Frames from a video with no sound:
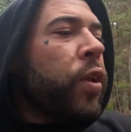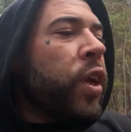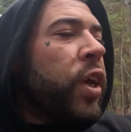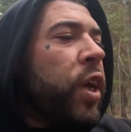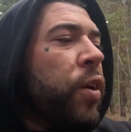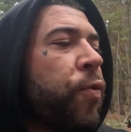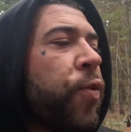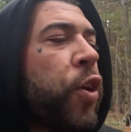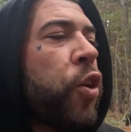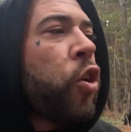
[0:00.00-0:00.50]

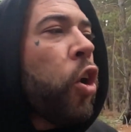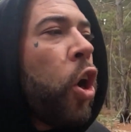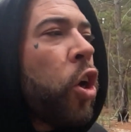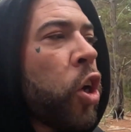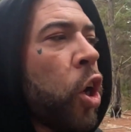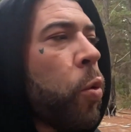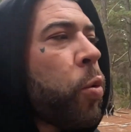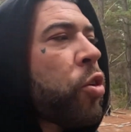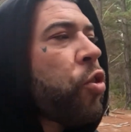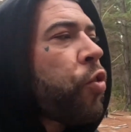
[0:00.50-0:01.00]
If you don't
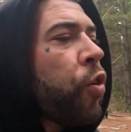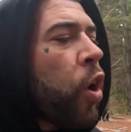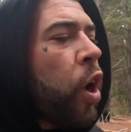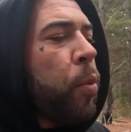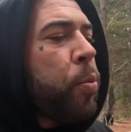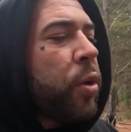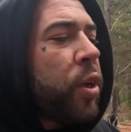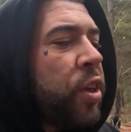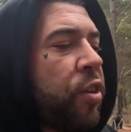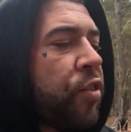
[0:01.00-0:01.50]
know what
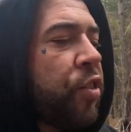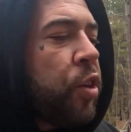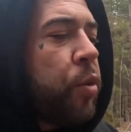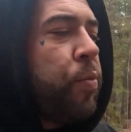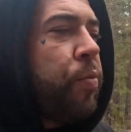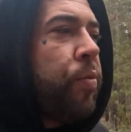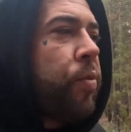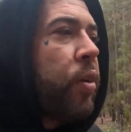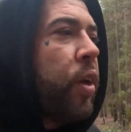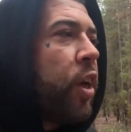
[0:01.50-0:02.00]

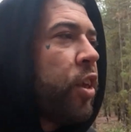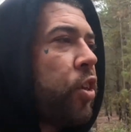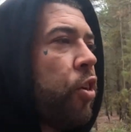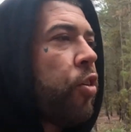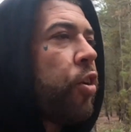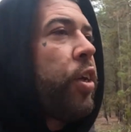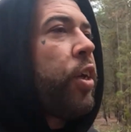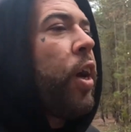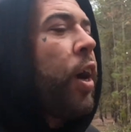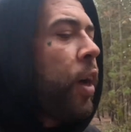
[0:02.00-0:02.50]
tribalism, and
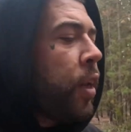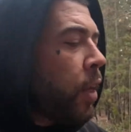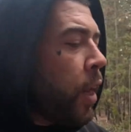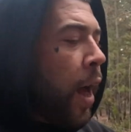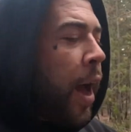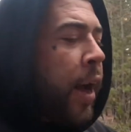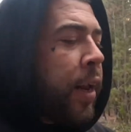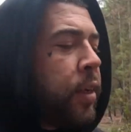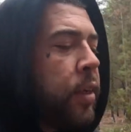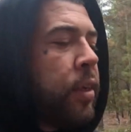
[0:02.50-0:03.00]
you're a young
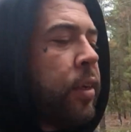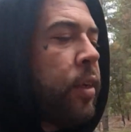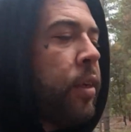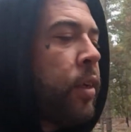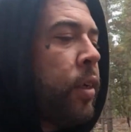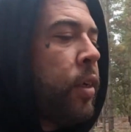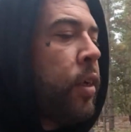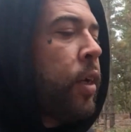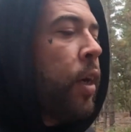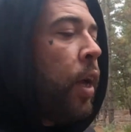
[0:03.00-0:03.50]
lad
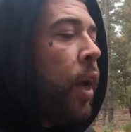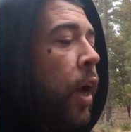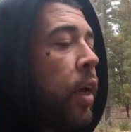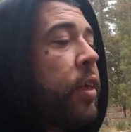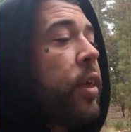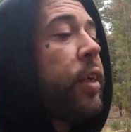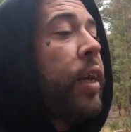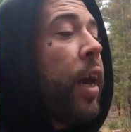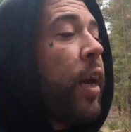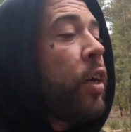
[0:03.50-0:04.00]
and
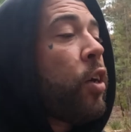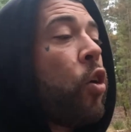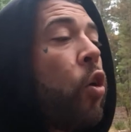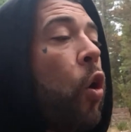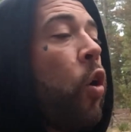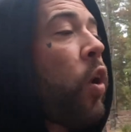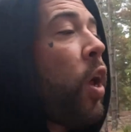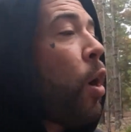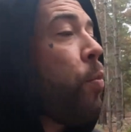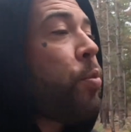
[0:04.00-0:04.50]
you're getting
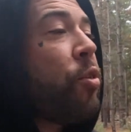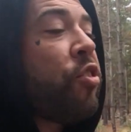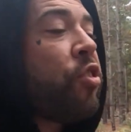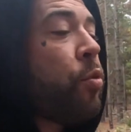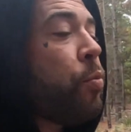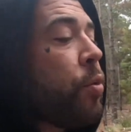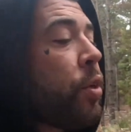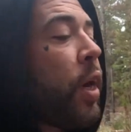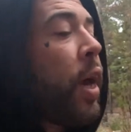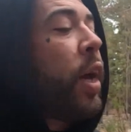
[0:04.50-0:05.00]
caught up in
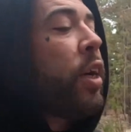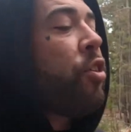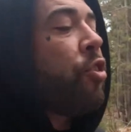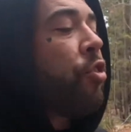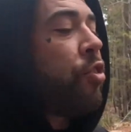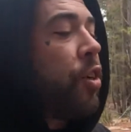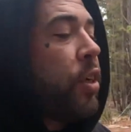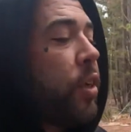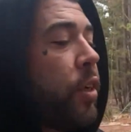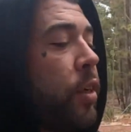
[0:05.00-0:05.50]
some gang
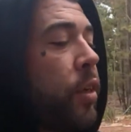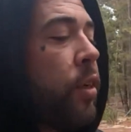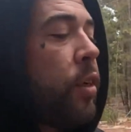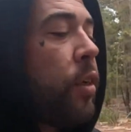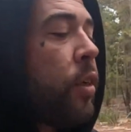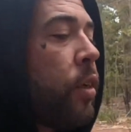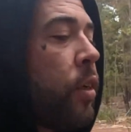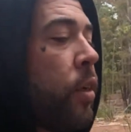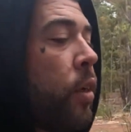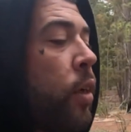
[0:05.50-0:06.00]
shit,
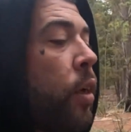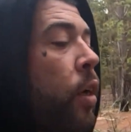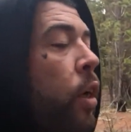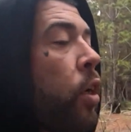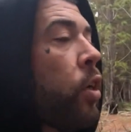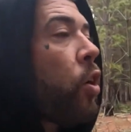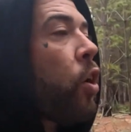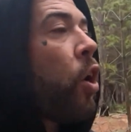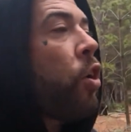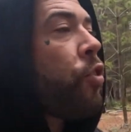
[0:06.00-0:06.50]

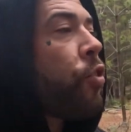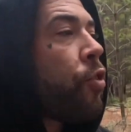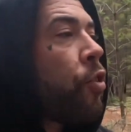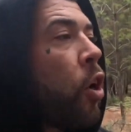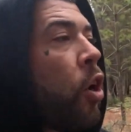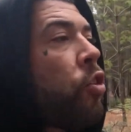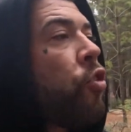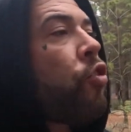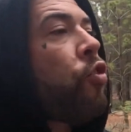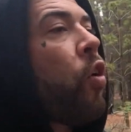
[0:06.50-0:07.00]
go
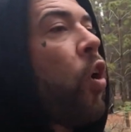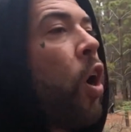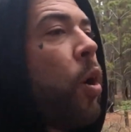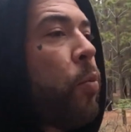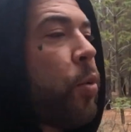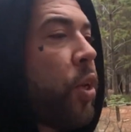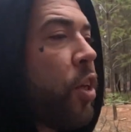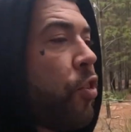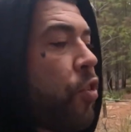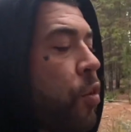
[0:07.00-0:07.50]
search
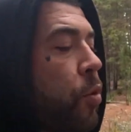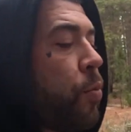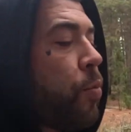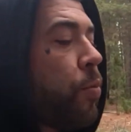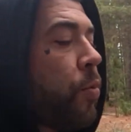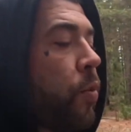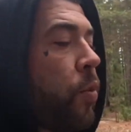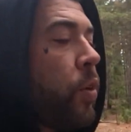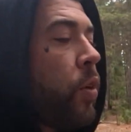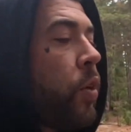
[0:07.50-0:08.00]
tribalism.
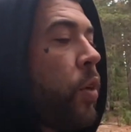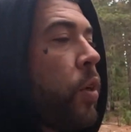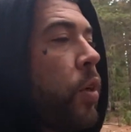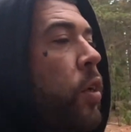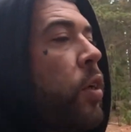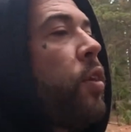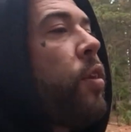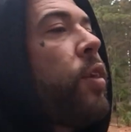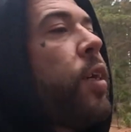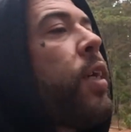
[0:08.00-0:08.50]

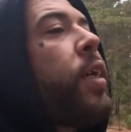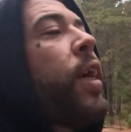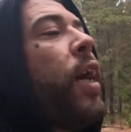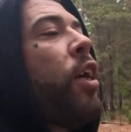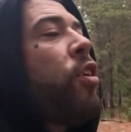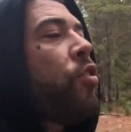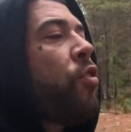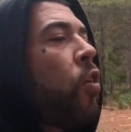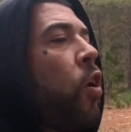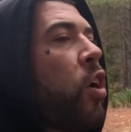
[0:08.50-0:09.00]
Think
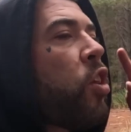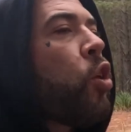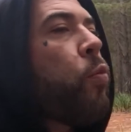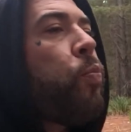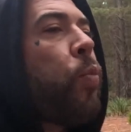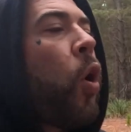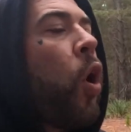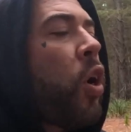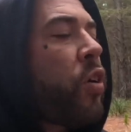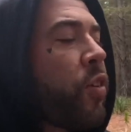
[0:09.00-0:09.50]
outside the
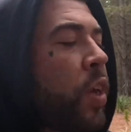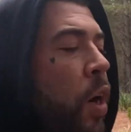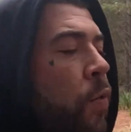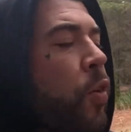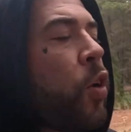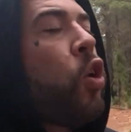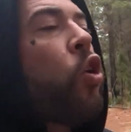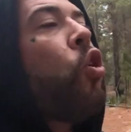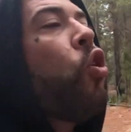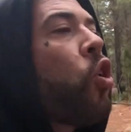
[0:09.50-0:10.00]
box, have
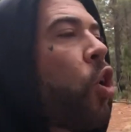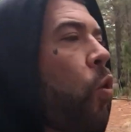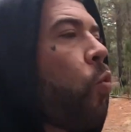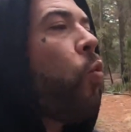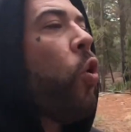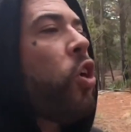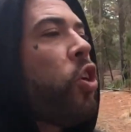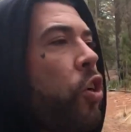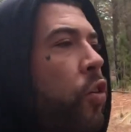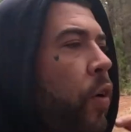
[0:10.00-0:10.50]
a look at
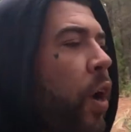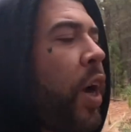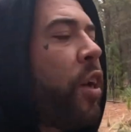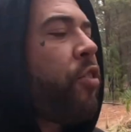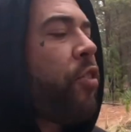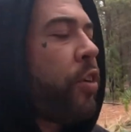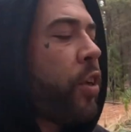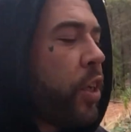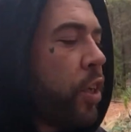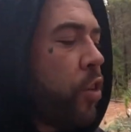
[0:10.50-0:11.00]
what you're
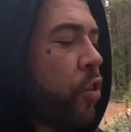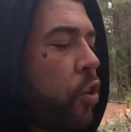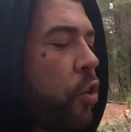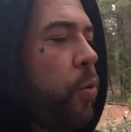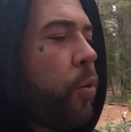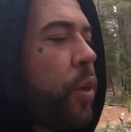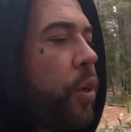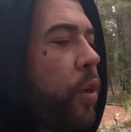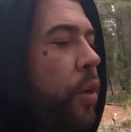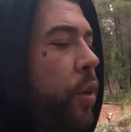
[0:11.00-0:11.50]
actually
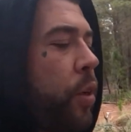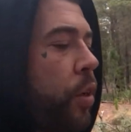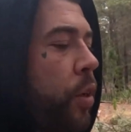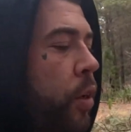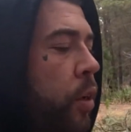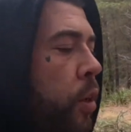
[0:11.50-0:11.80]
doing.